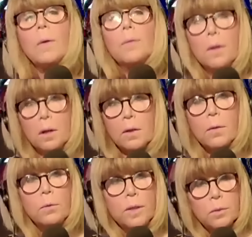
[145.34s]
Look,
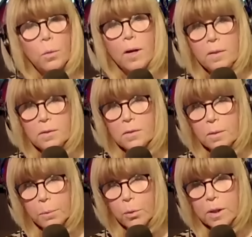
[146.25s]
the reason why this is
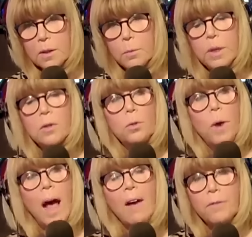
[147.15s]
important is because you
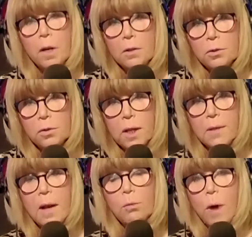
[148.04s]
have to
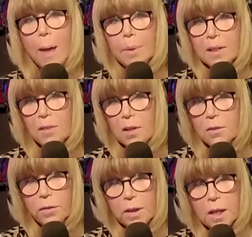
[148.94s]
understand that rapid
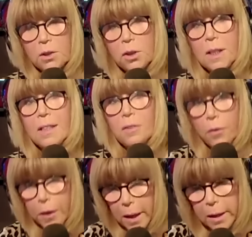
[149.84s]
intensification is a
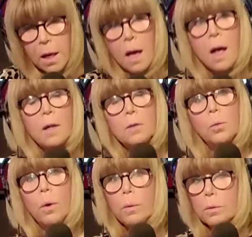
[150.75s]
thing. This is
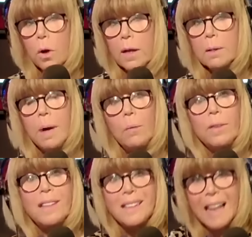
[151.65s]
what we were talking about
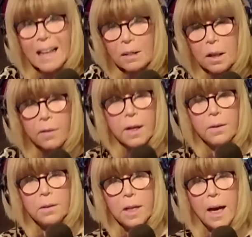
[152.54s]
with the Dahlia the
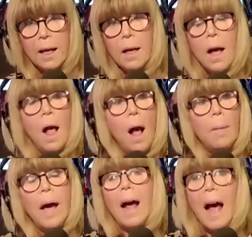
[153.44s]
other day,
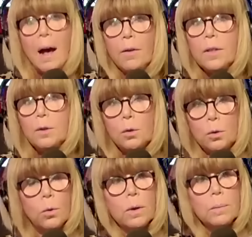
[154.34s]
about how these
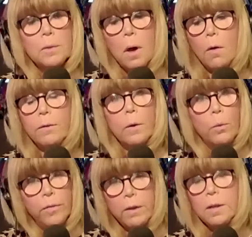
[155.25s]
storms over
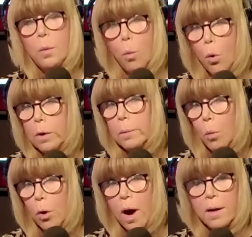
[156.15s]
very warm
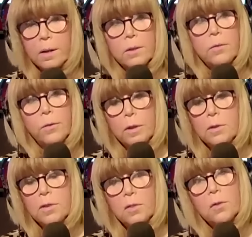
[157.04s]
waters, for
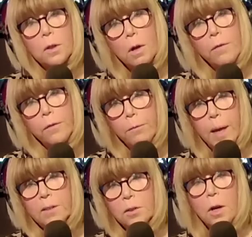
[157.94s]
instance, the Gulf of
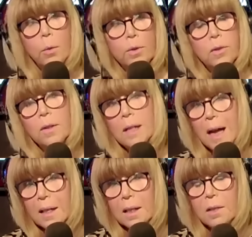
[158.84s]
Mexico was in the
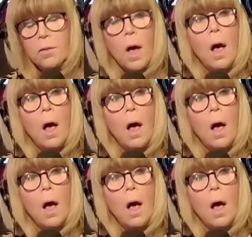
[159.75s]
90s.